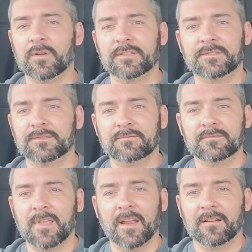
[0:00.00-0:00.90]
always
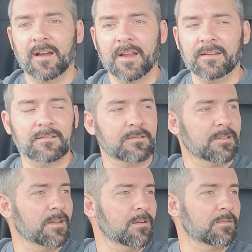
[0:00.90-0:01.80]
that great.
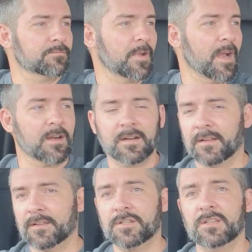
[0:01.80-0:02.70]
You know,
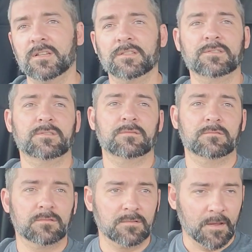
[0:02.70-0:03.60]
Erica, she does
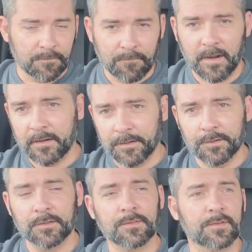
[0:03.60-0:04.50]
a very
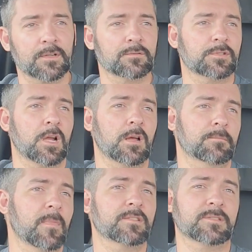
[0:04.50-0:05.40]
good and thorough
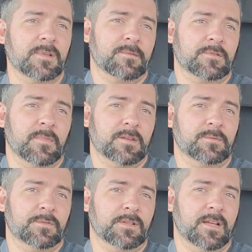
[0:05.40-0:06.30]
job. Sometimes it makes
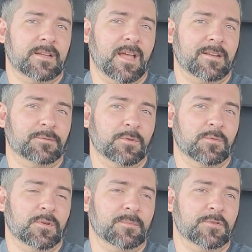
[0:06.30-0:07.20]
me feel like I don't know
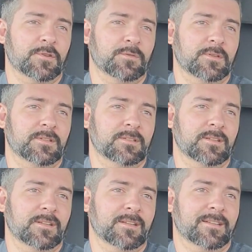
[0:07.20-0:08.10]
what I'm doing,
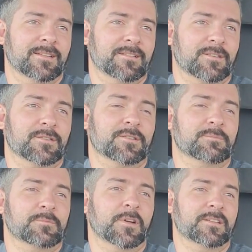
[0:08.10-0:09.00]

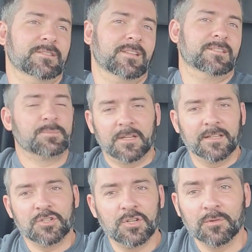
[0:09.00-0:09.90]
but it's
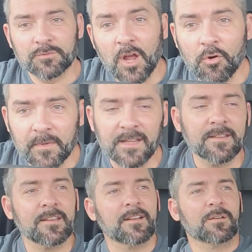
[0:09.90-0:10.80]
because she don't know me,
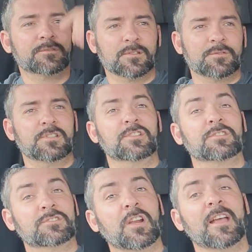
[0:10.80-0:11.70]
you know, so she
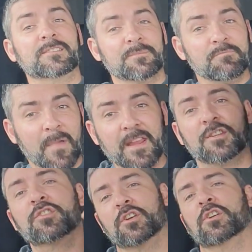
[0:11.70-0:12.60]
just tries to
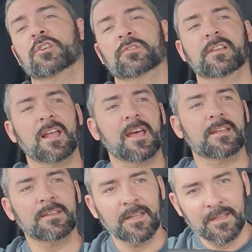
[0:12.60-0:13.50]
make sure that
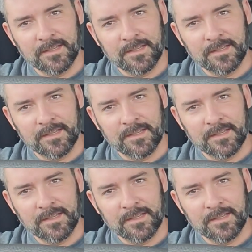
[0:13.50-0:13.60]
I